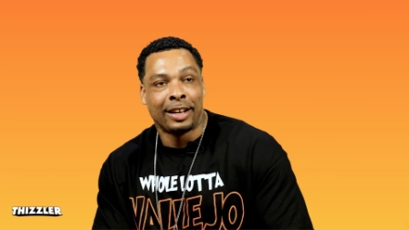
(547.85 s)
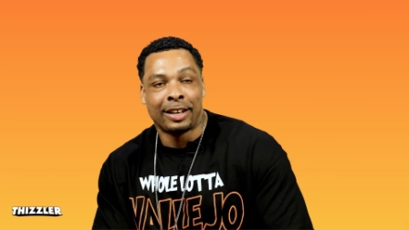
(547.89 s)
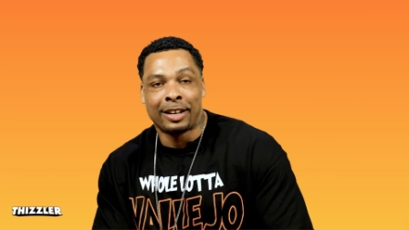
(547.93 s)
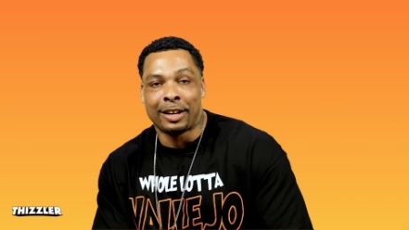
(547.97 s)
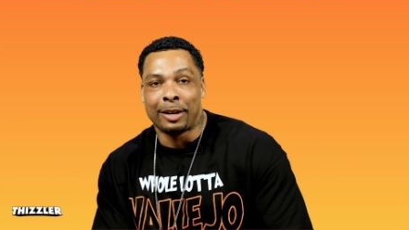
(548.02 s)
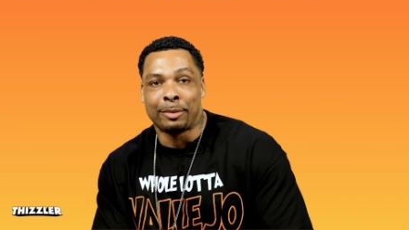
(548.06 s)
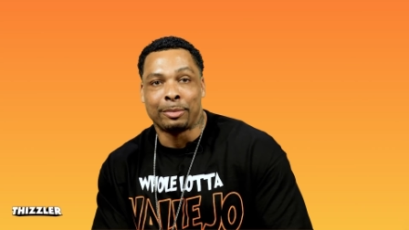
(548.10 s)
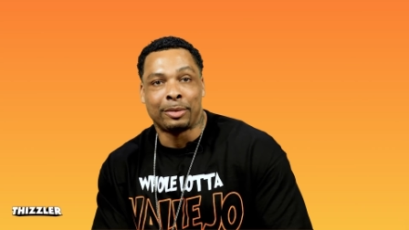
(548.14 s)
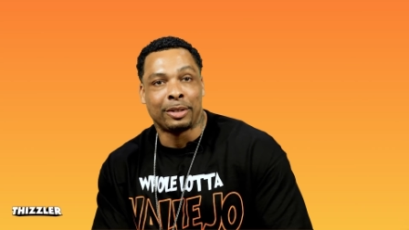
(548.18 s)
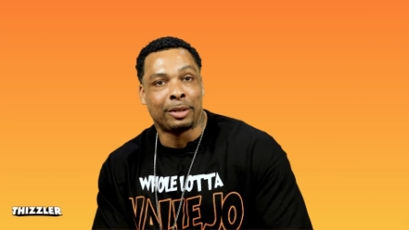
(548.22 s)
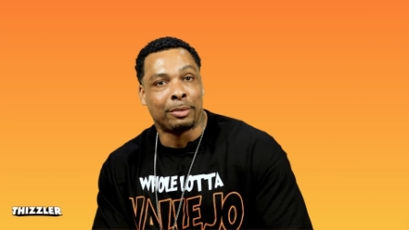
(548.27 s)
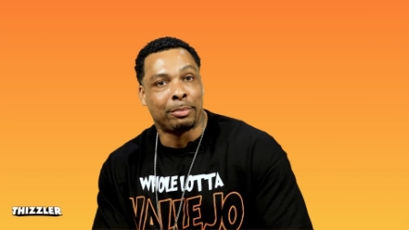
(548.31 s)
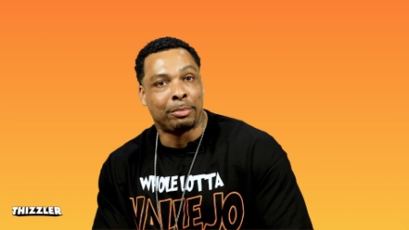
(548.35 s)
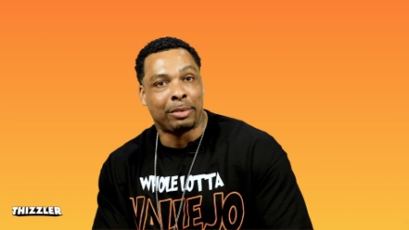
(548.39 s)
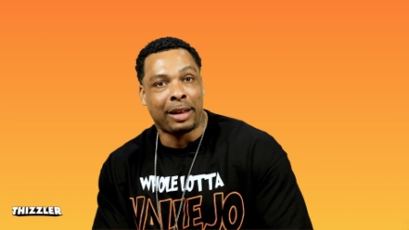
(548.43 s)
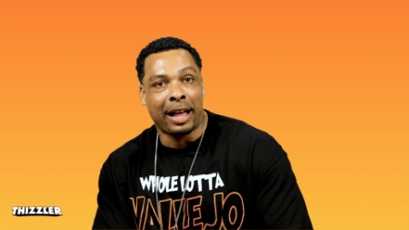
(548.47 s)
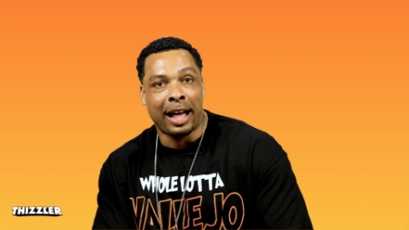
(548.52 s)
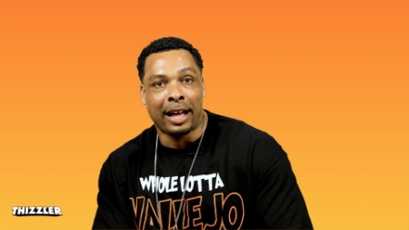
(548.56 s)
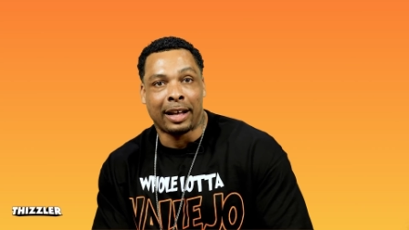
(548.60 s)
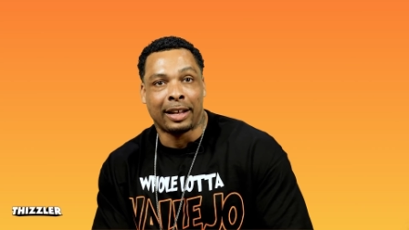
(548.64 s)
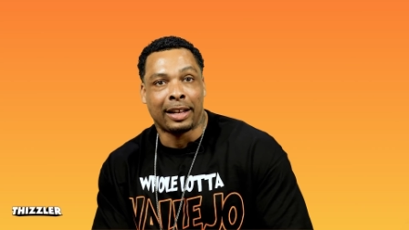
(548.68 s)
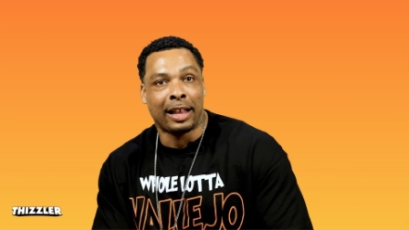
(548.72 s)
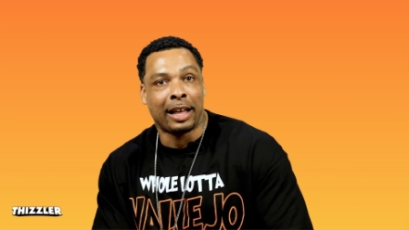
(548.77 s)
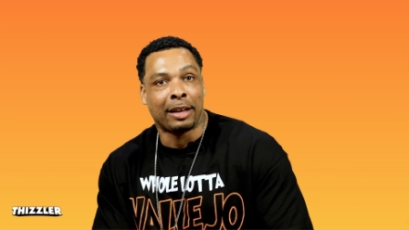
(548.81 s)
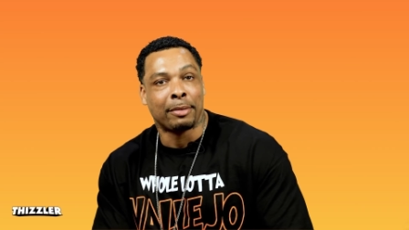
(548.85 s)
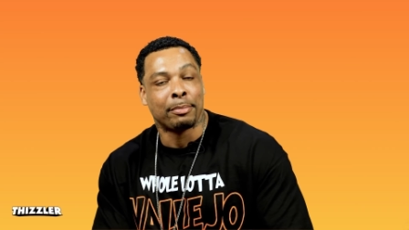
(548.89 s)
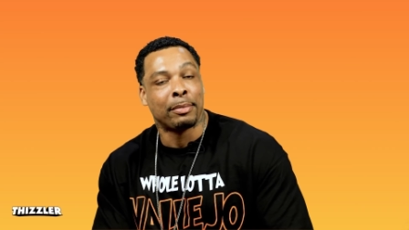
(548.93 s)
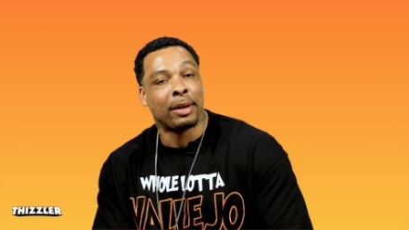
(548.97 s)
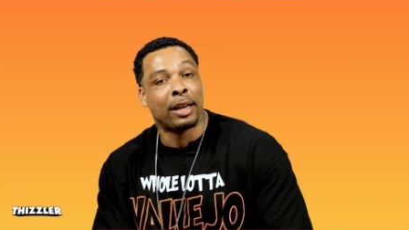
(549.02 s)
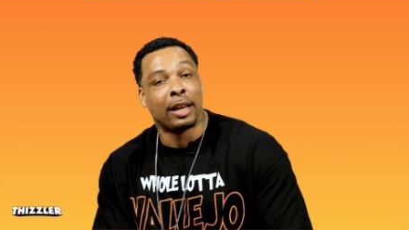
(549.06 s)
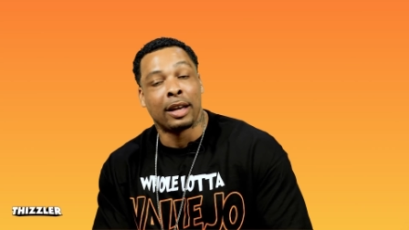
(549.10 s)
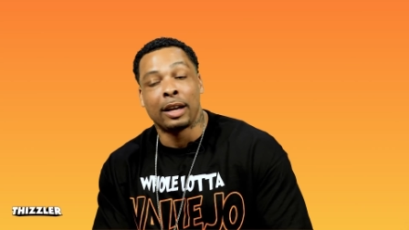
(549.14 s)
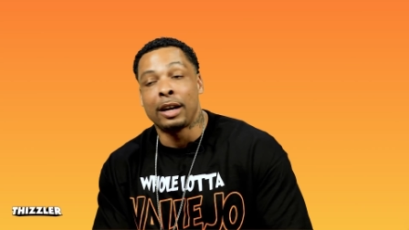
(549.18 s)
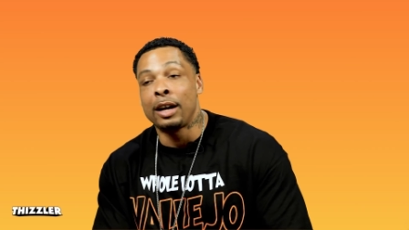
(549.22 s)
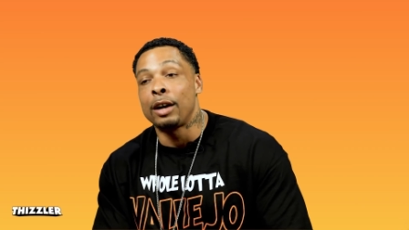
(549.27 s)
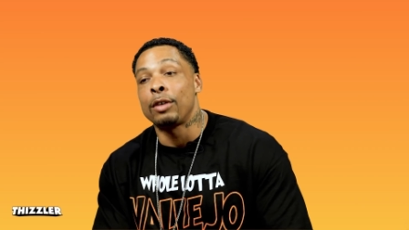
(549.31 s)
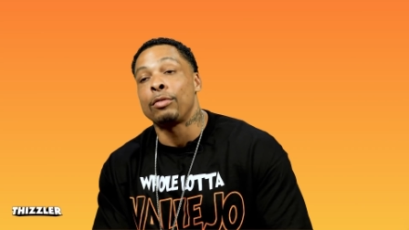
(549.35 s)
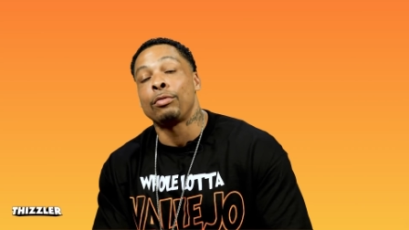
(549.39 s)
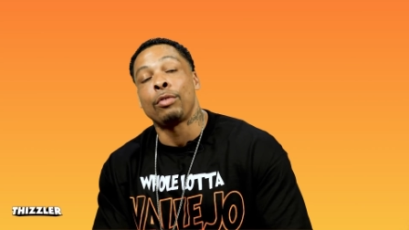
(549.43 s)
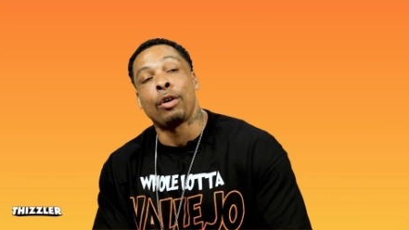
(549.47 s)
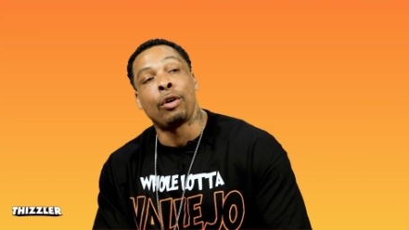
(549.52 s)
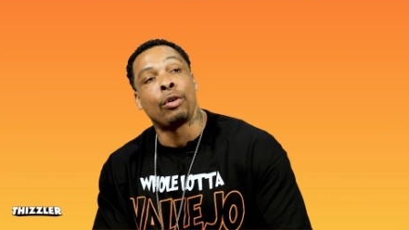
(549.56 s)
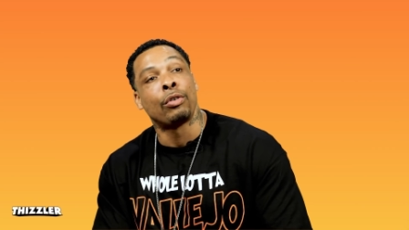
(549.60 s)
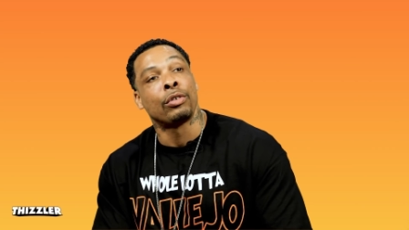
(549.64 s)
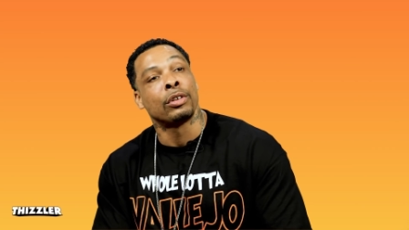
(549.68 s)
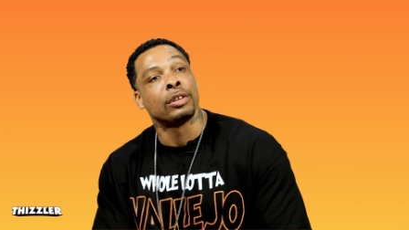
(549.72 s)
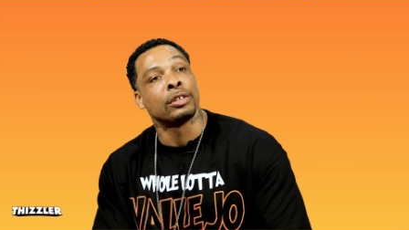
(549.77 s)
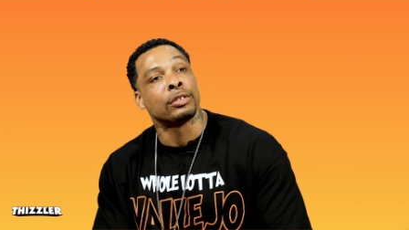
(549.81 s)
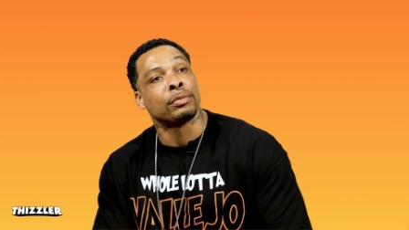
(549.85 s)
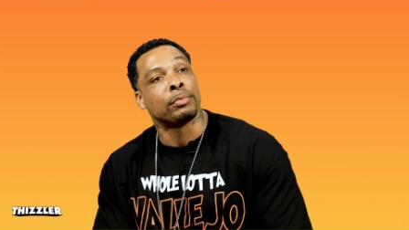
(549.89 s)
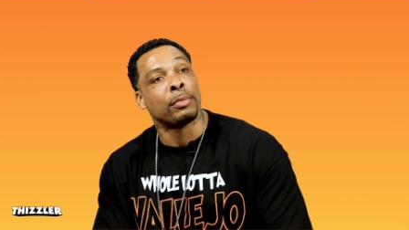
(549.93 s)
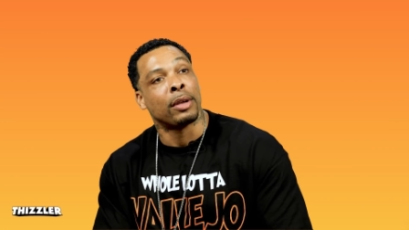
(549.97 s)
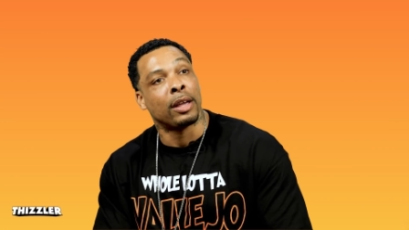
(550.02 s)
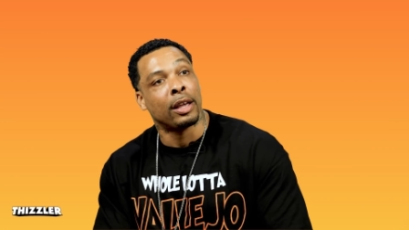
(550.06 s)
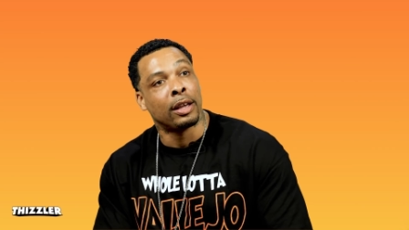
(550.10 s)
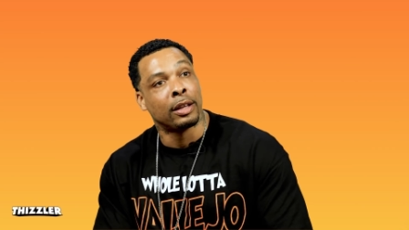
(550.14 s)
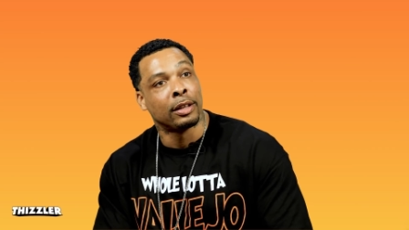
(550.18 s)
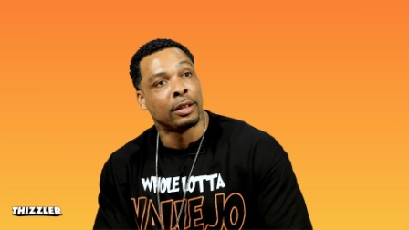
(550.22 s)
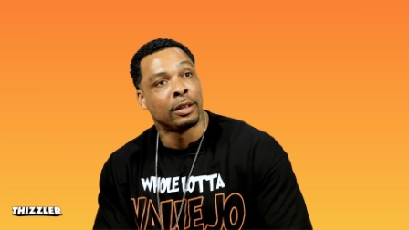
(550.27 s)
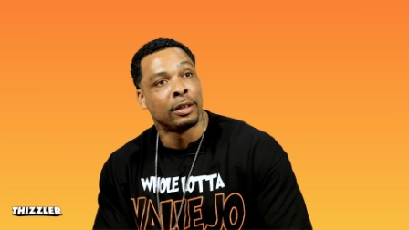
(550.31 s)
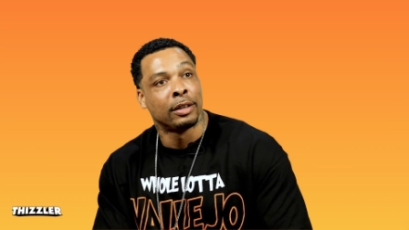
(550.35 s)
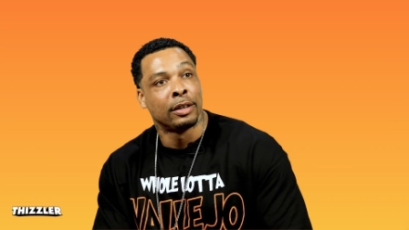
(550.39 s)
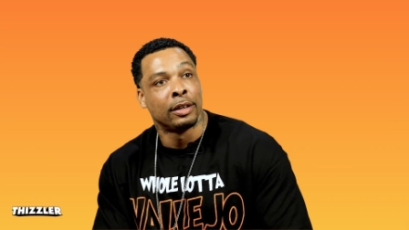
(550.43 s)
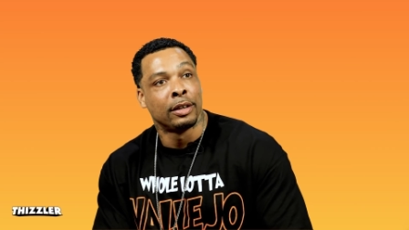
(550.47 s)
come to the block like, man, huh, roll this, man.